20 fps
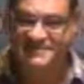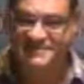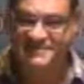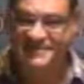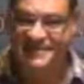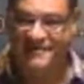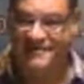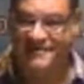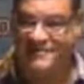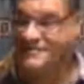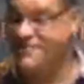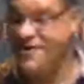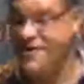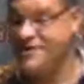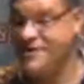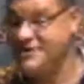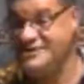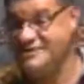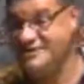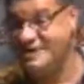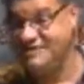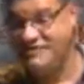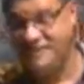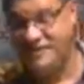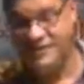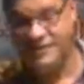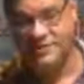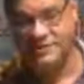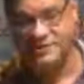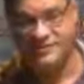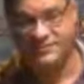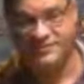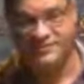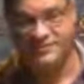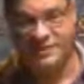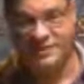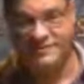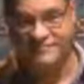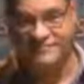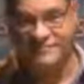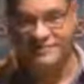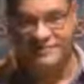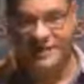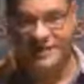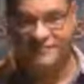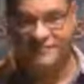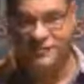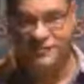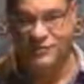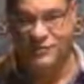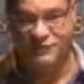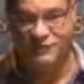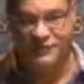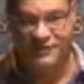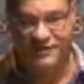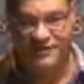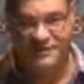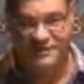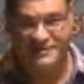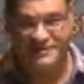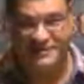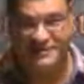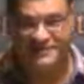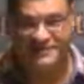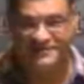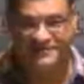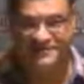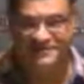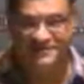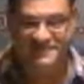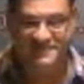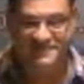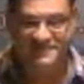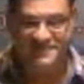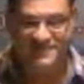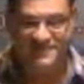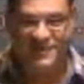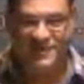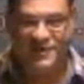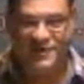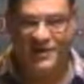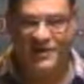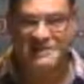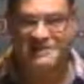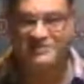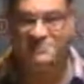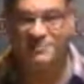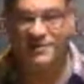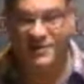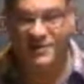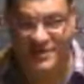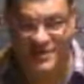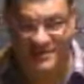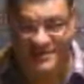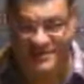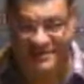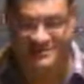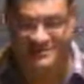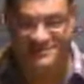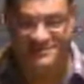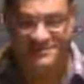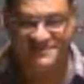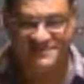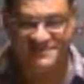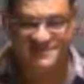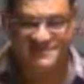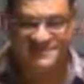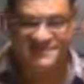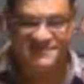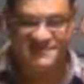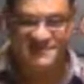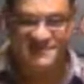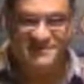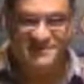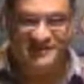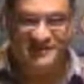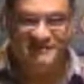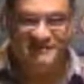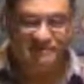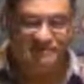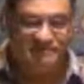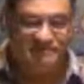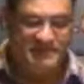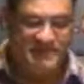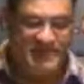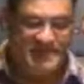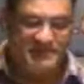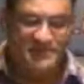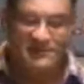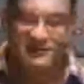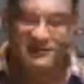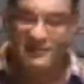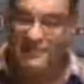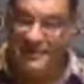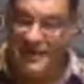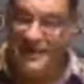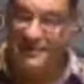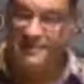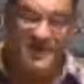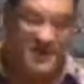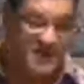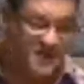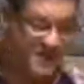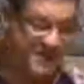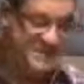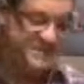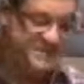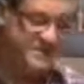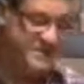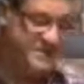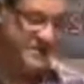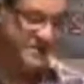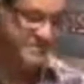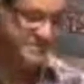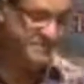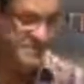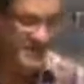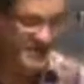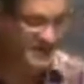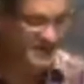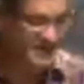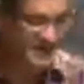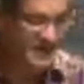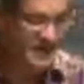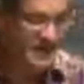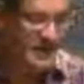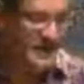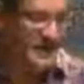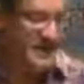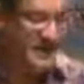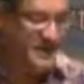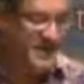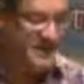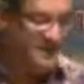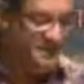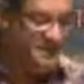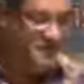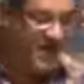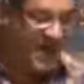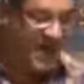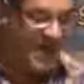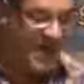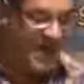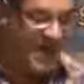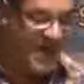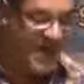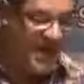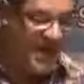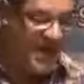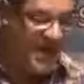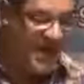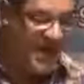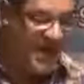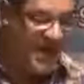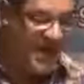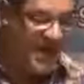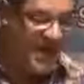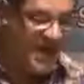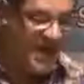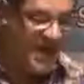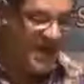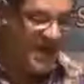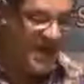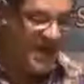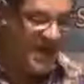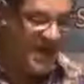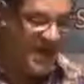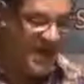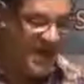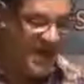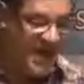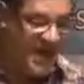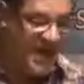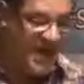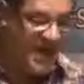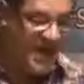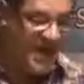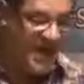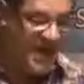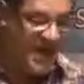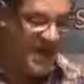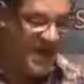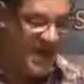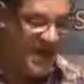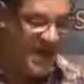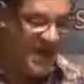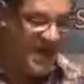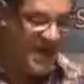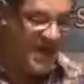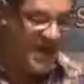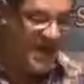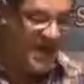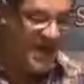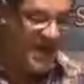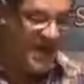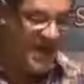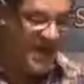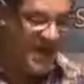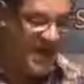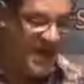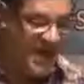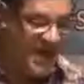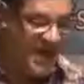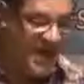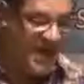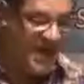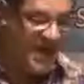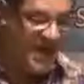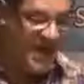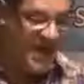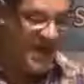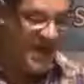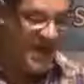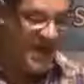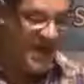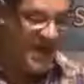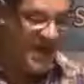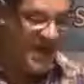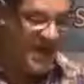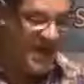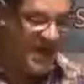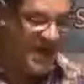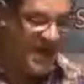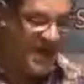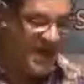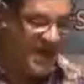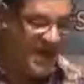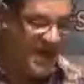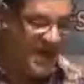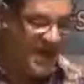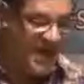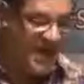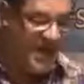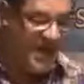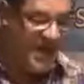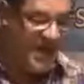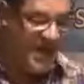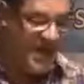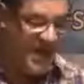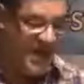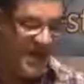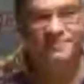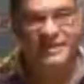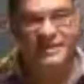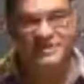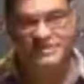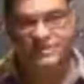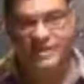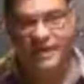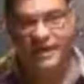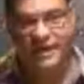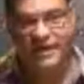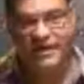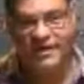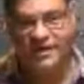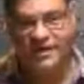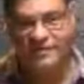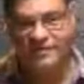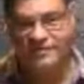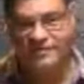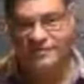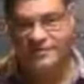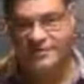It's very difficult to forgive somebody else if you don't forgive yourself. You cannot experience, right? So there are many, many reasons here, right? Effects of a solid faith. That's the best way of being calm, the best way of